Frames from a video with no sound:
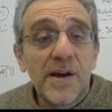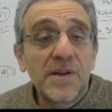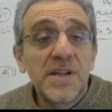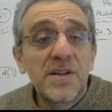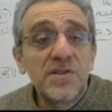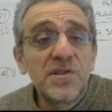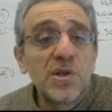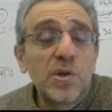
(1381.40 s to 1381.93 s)

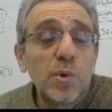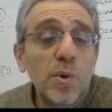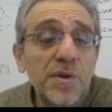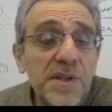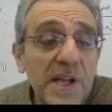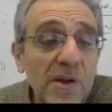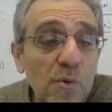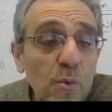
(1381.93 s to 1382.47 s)
here's the cool
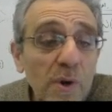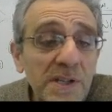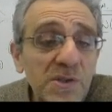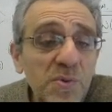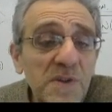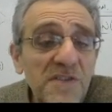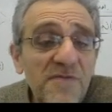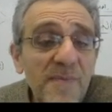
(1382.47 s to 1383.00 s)
thing. Once
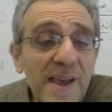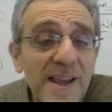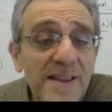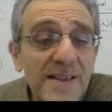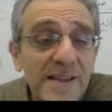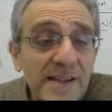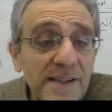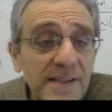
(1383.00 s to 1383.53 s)
we've made
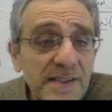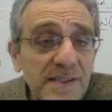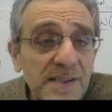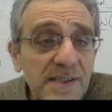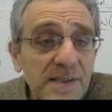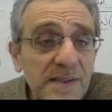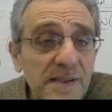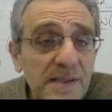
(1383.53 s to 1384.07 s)

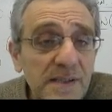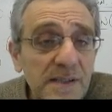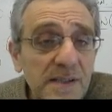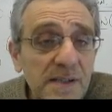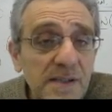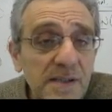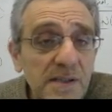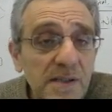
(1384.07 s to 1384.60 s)
this,
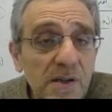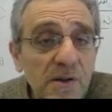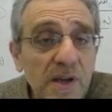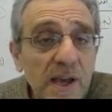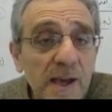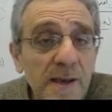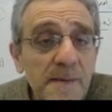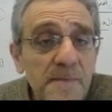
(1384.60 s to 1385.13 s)

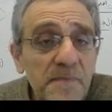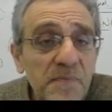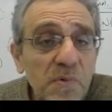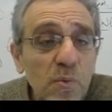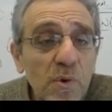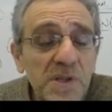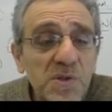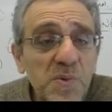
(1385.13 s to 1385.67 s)
okay,
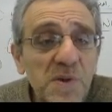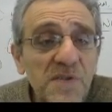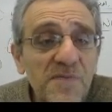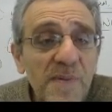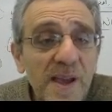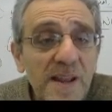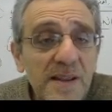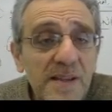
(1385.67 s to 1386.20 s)
once we've
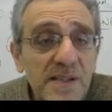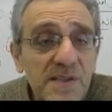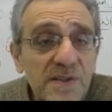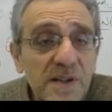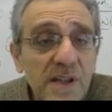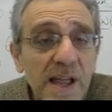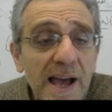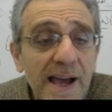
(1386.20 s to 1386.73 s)
made this
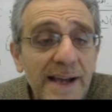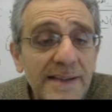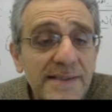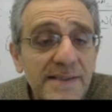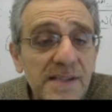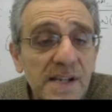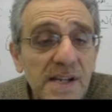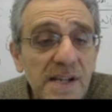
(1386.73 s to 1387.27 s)

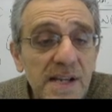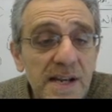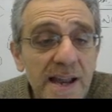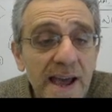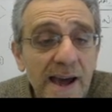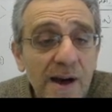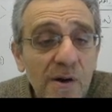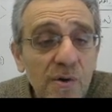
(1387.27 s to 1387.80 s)
class,
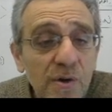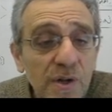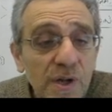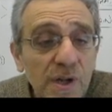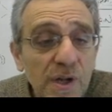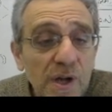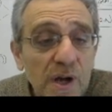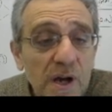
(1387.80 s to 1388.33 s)
now
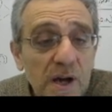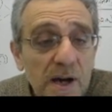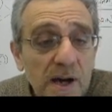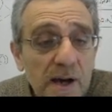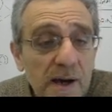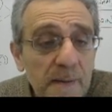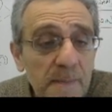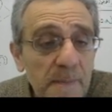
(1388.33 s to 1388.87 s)

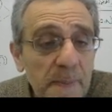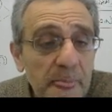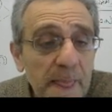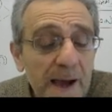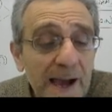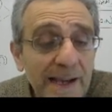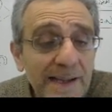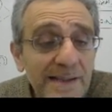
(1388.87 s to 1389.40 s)
um,
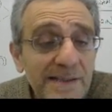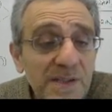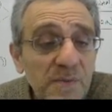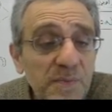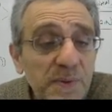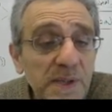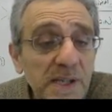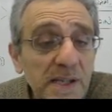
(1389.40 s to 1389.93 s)
I can
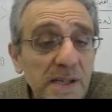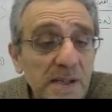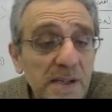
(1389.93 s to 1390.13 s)
simply